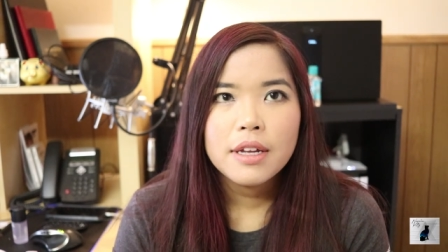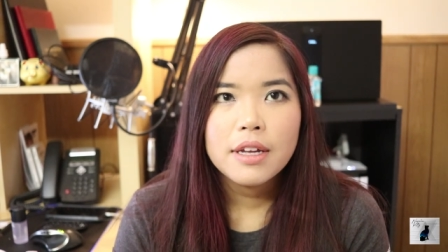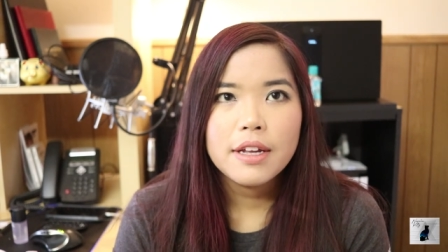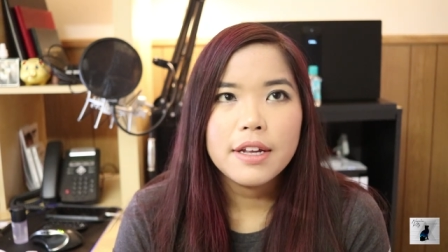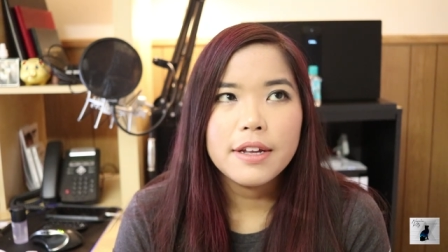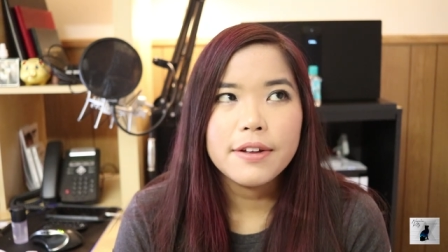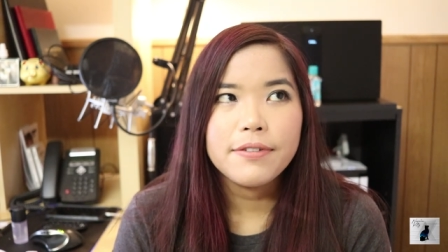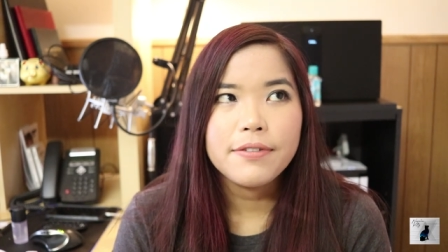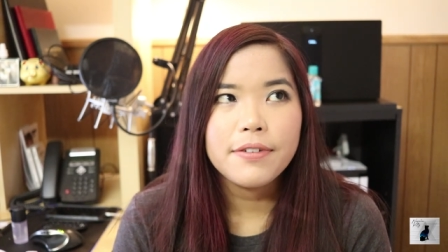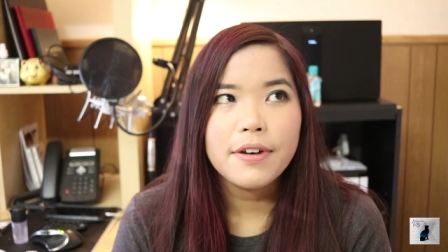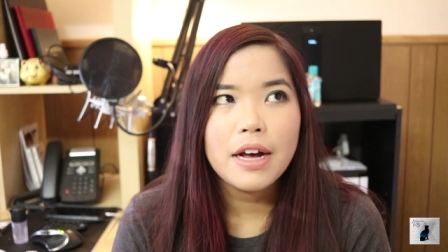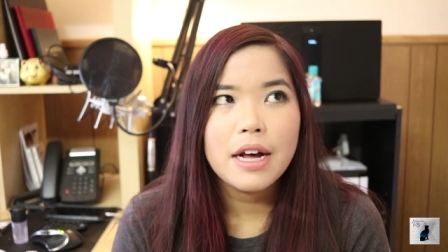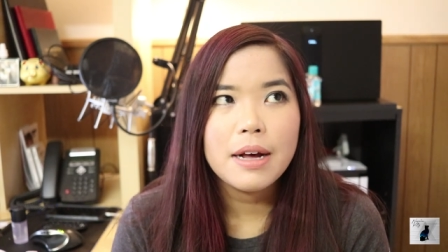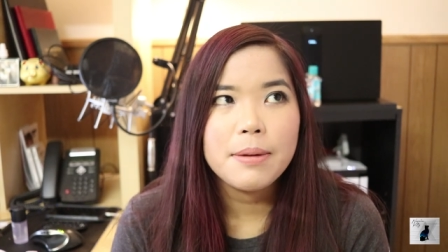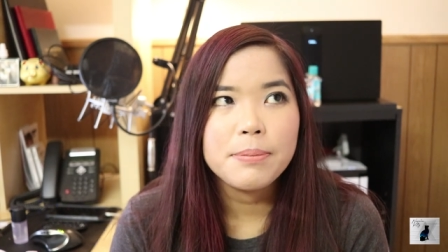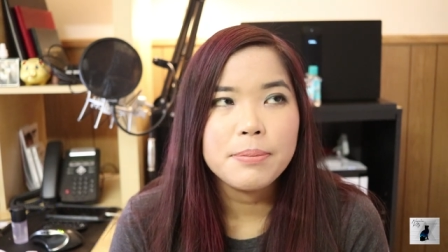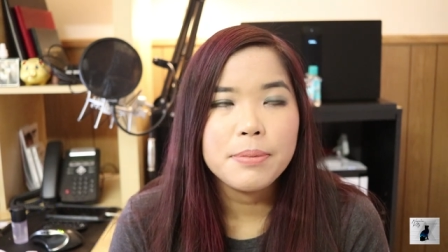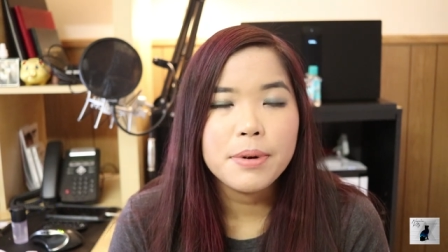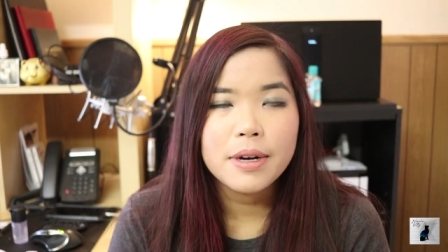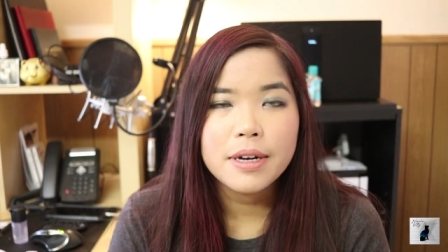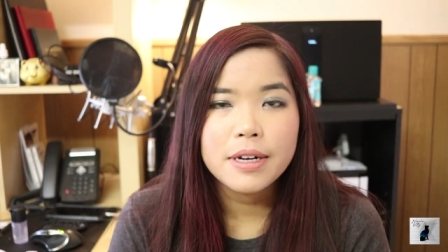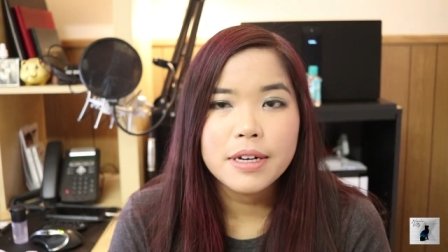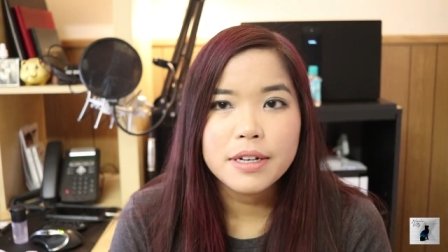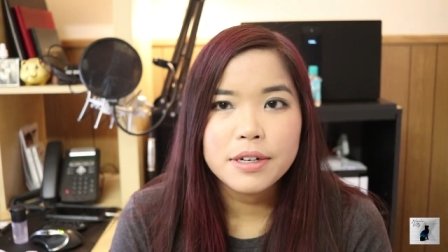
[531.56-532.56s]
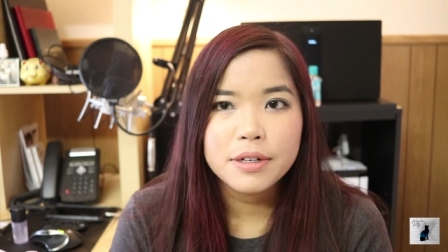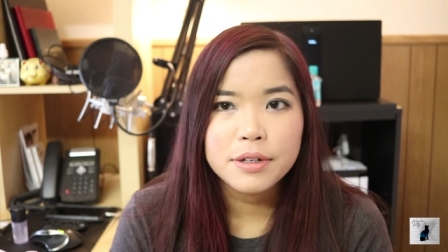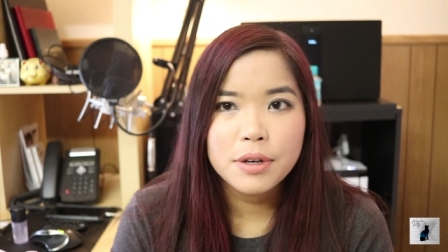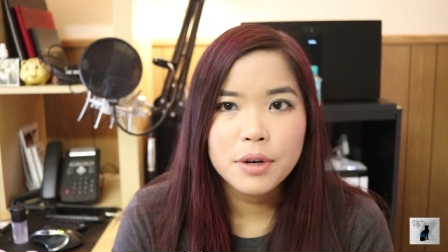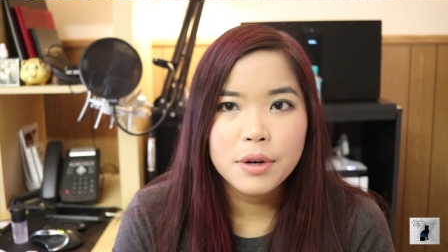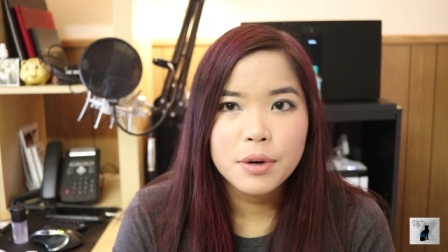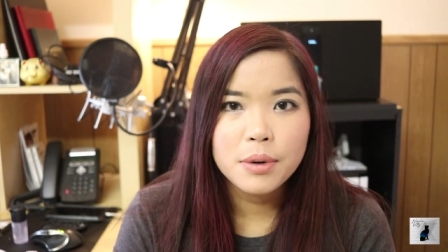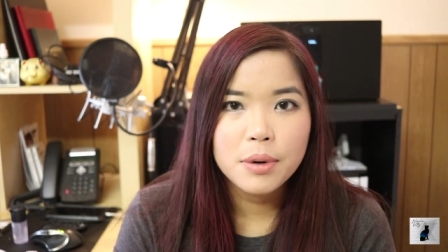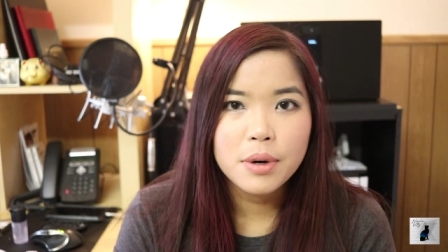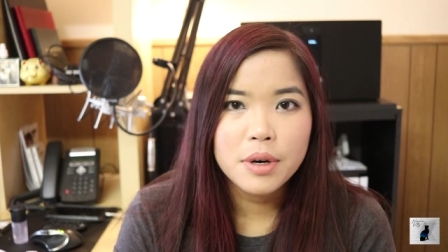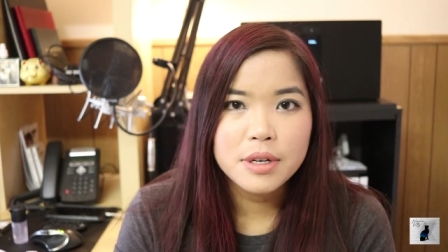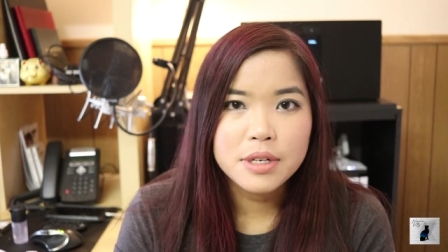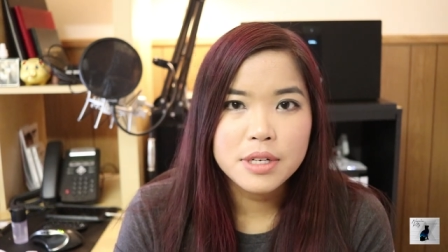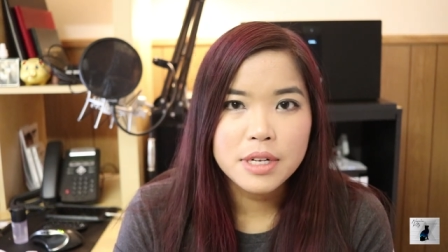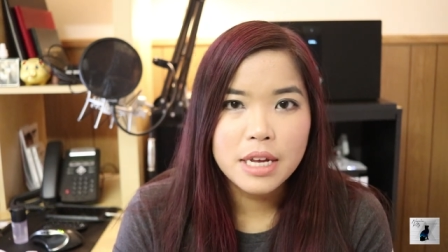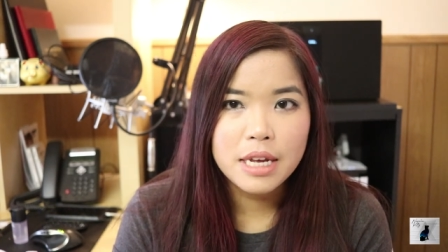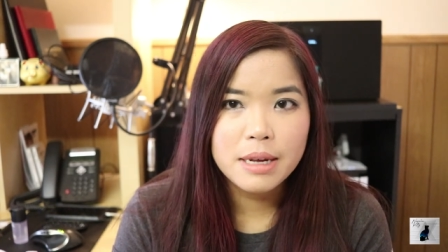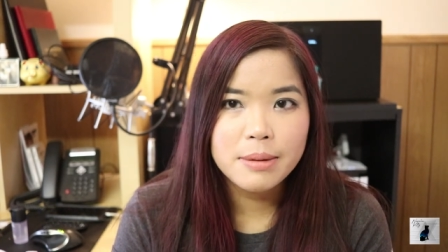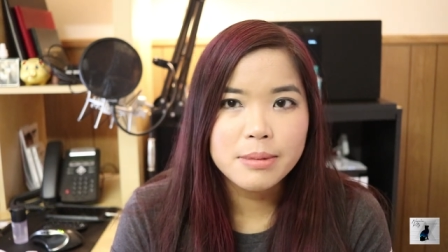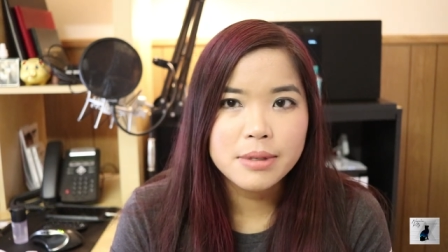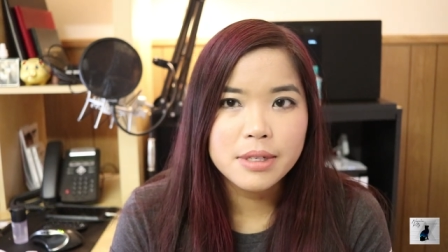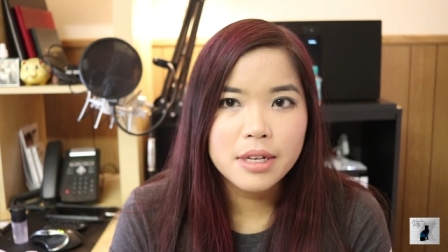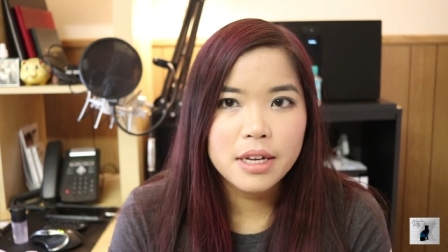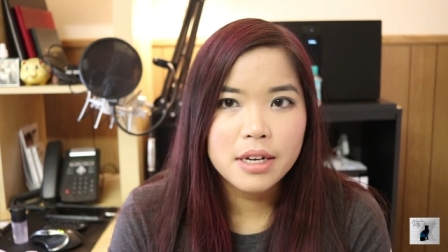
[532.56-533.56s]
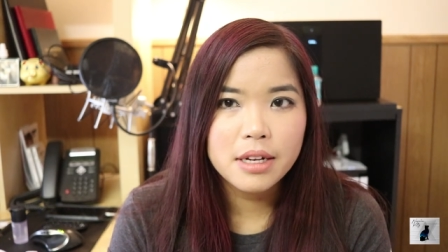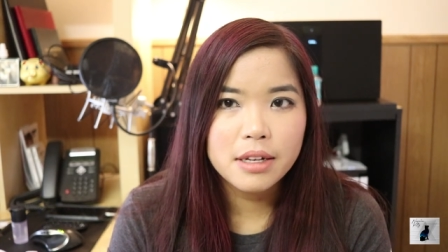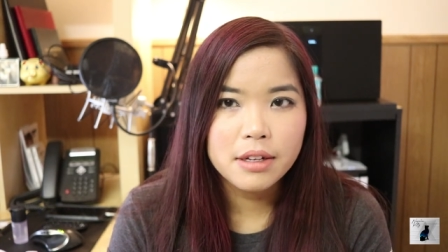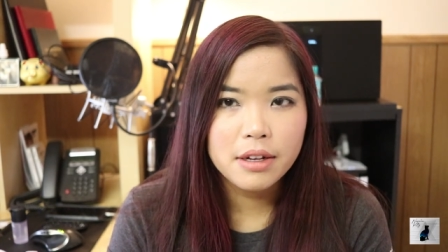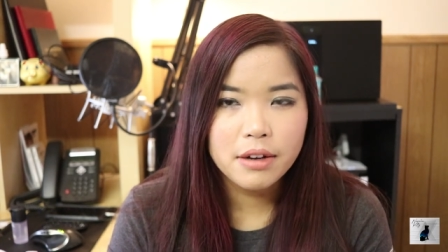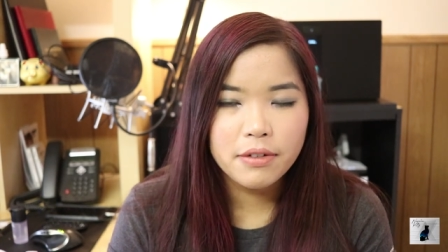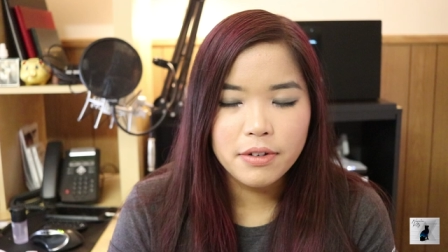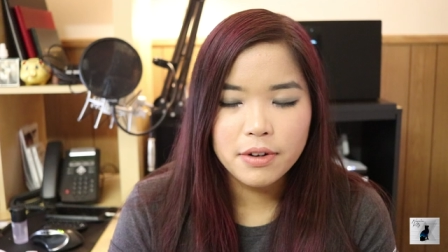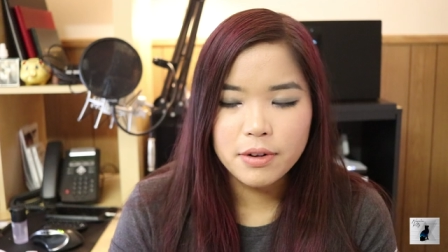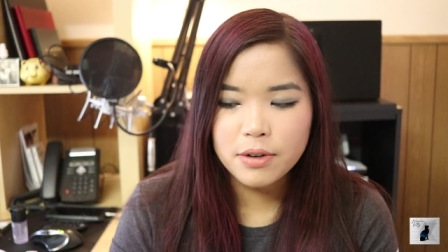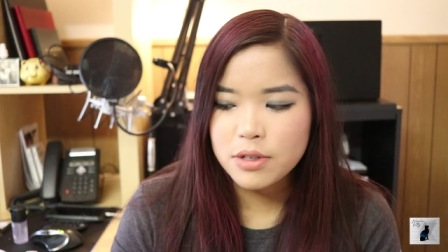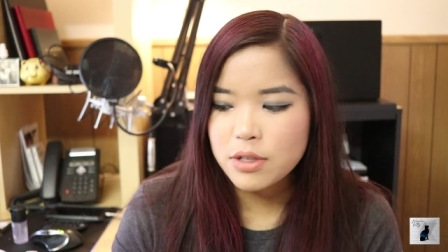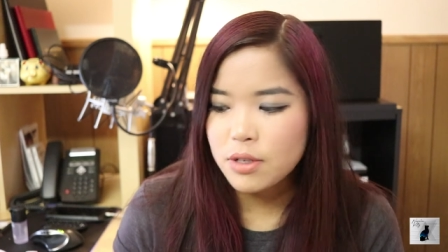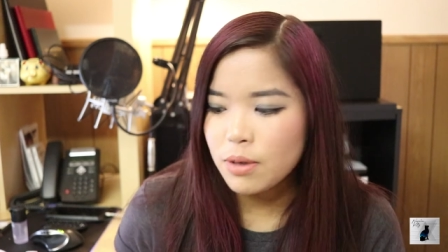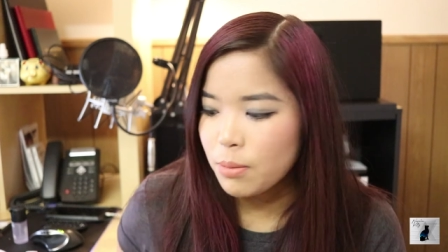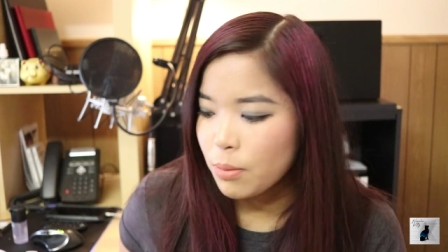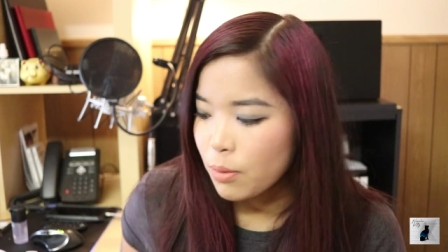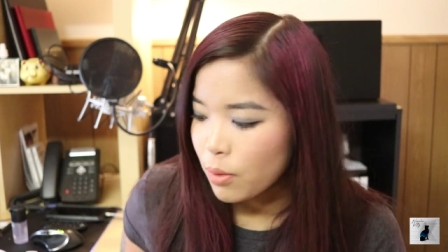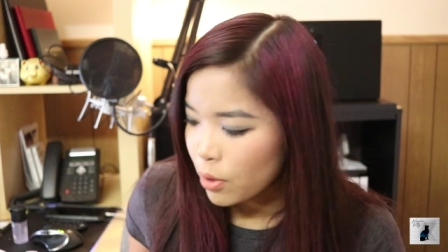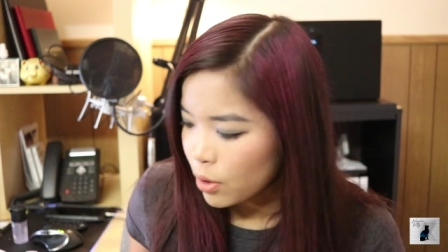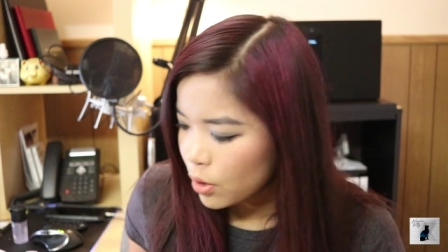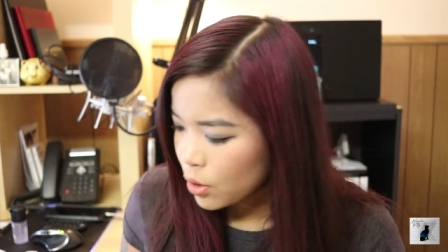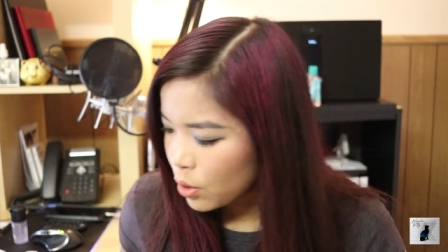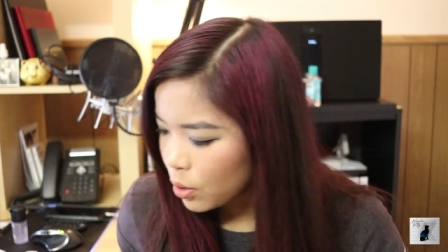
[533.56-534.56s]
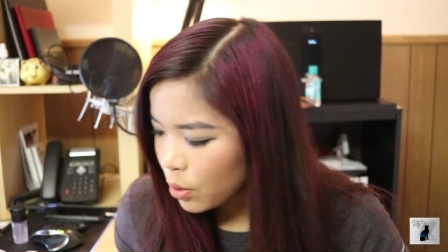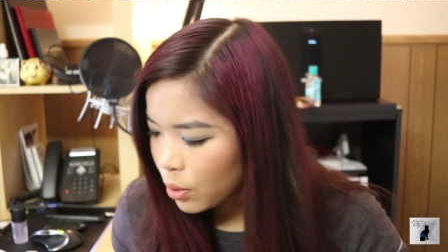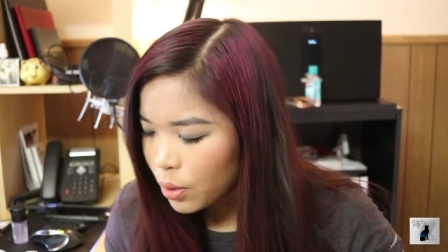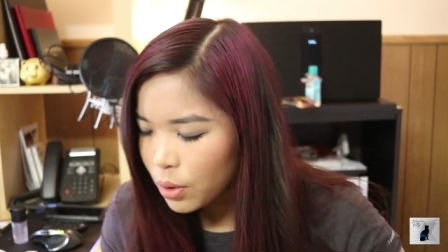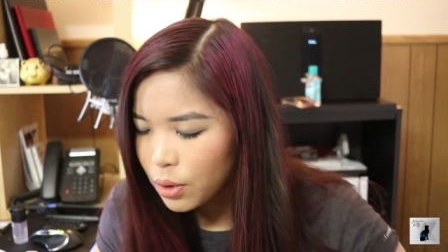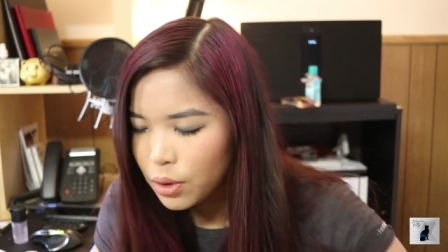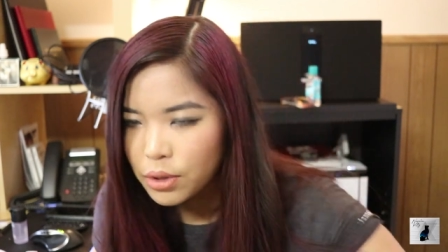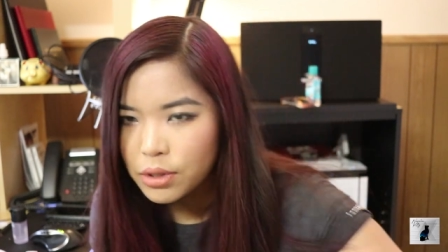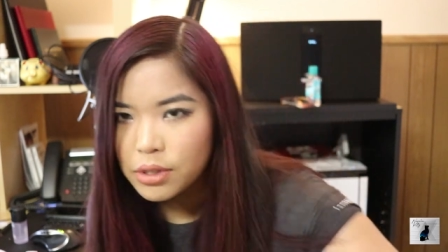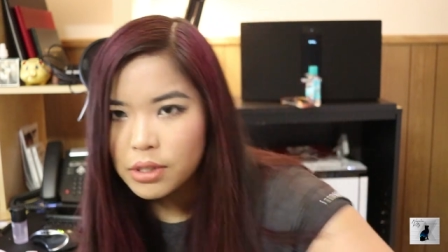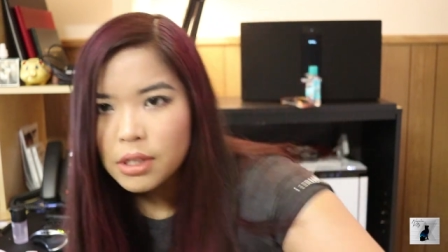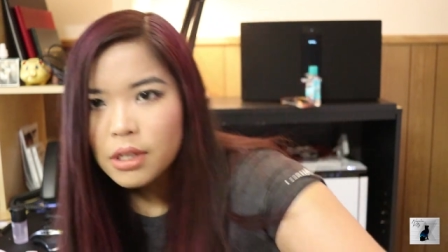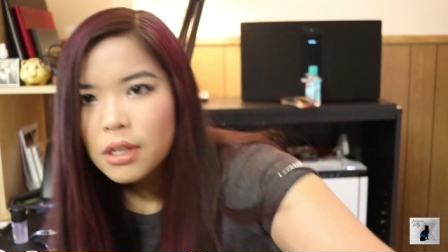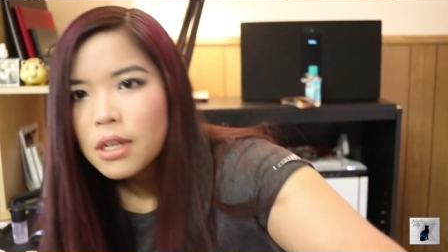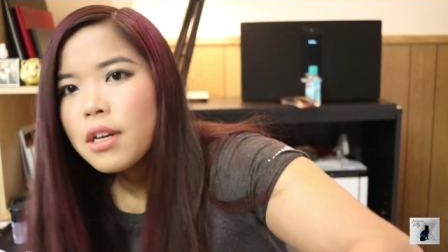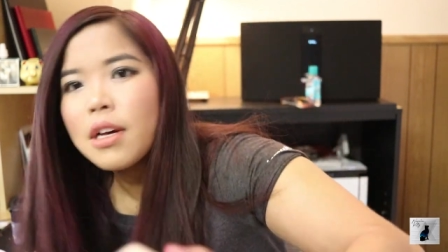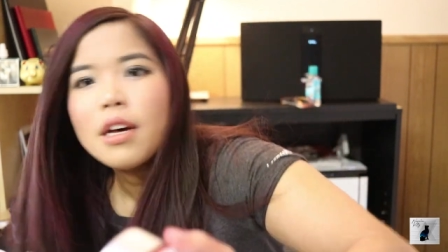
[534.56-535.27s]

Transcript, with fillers: if I'm probably going to go onto Amazon and look for some more tools